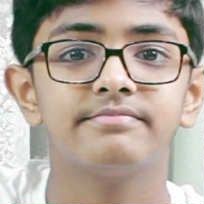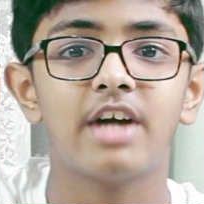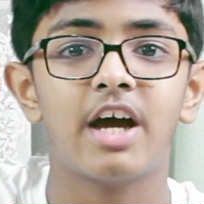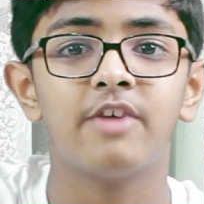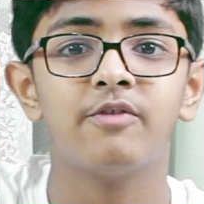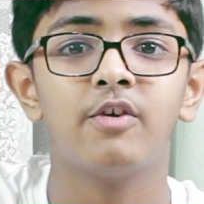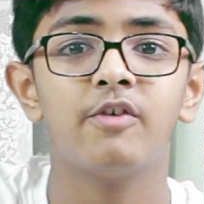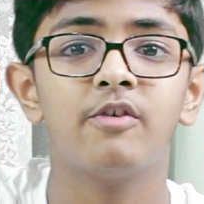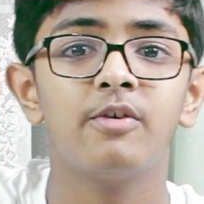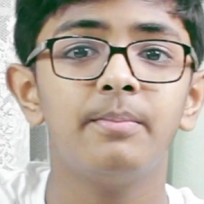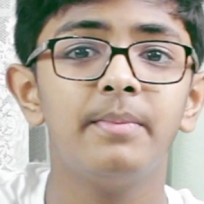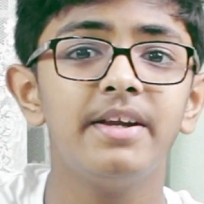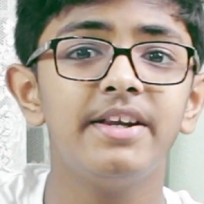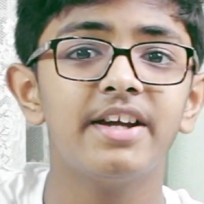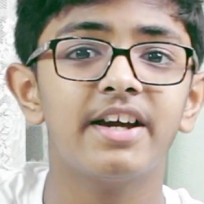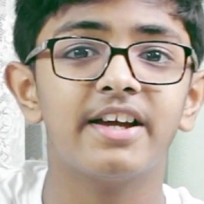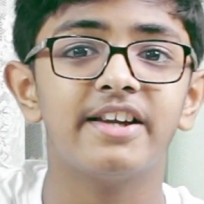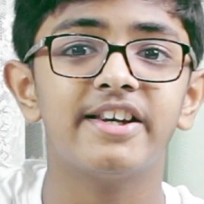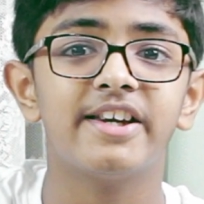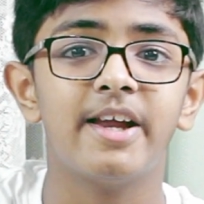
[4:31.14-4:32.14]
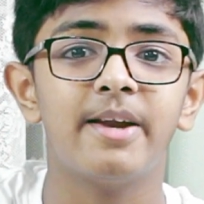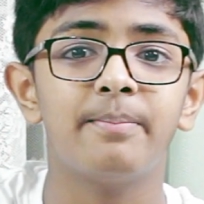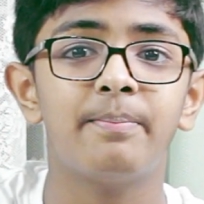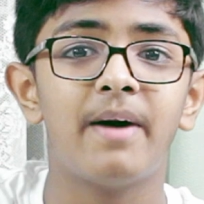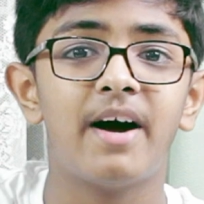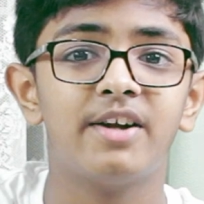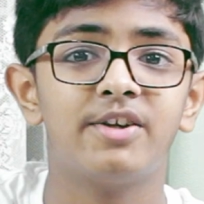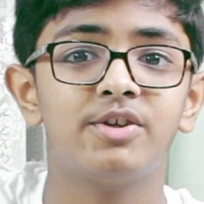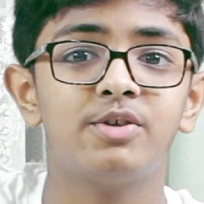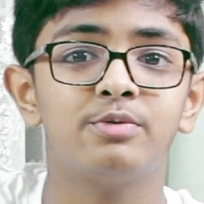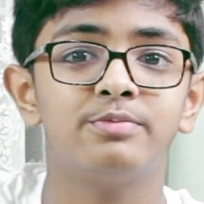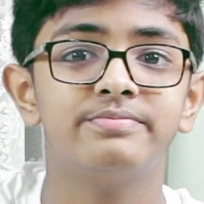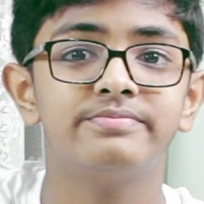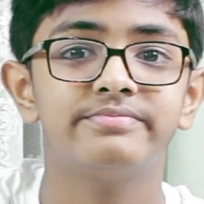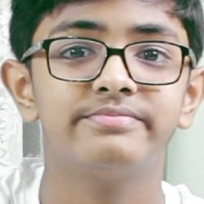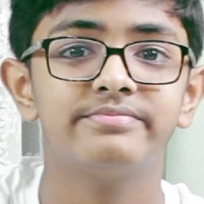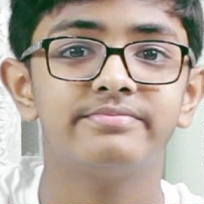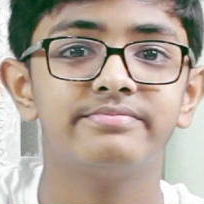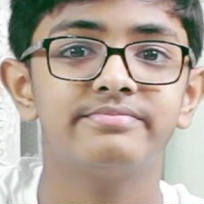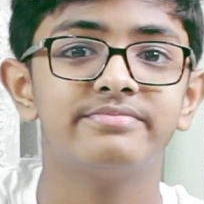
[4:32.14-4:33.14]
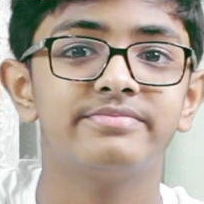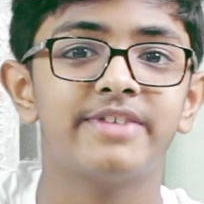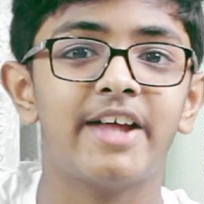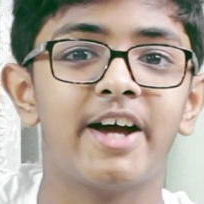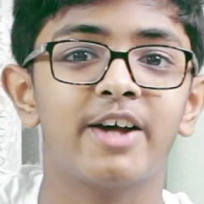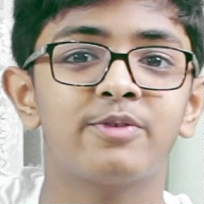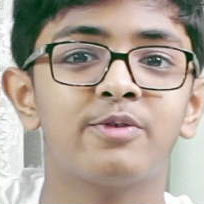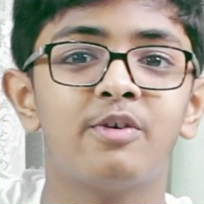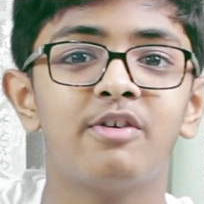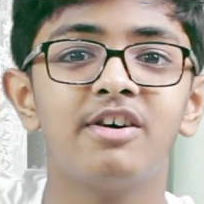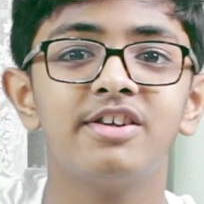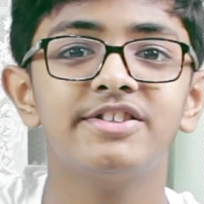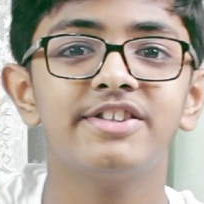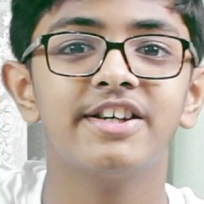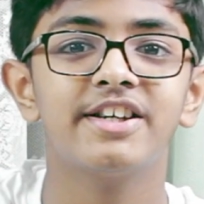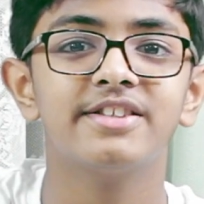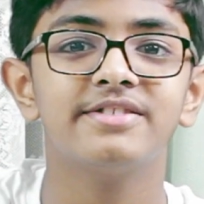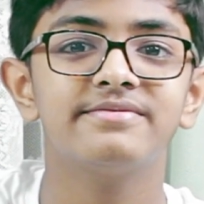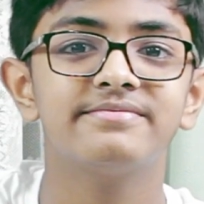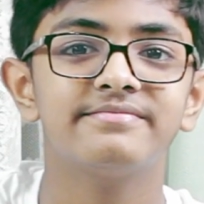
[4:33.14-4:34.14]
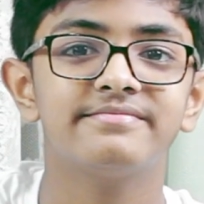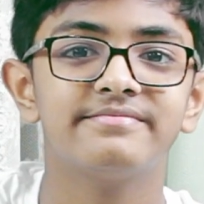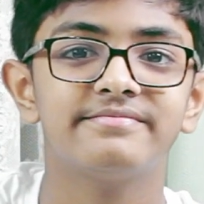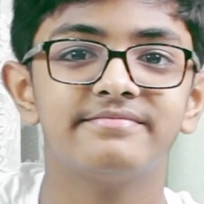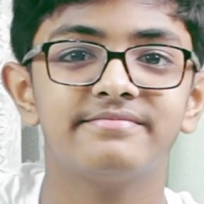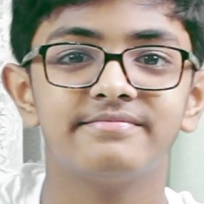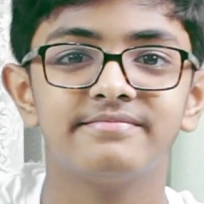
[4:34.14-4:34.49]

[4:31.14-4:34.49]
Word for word: And we will meet again in part two. Thanks for watching.